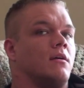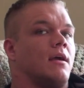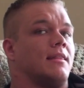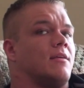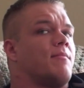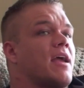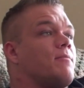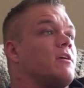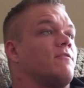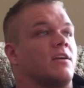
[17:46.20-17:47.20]
And then
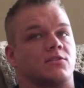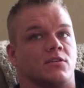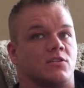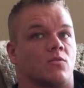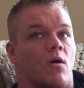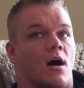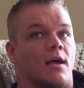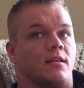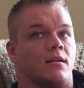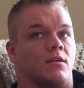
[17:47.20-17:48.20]
maybe eventually
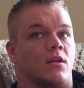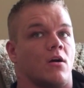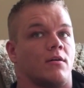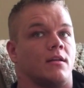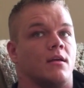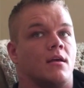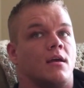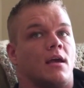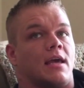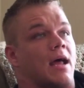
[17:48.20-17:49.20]
squat, and
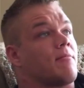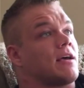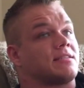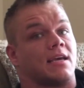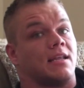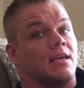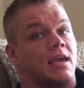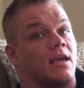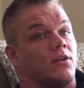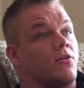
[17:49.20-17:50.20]
I'm not saying he
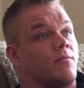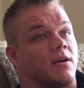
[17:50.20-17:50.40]
can't do it,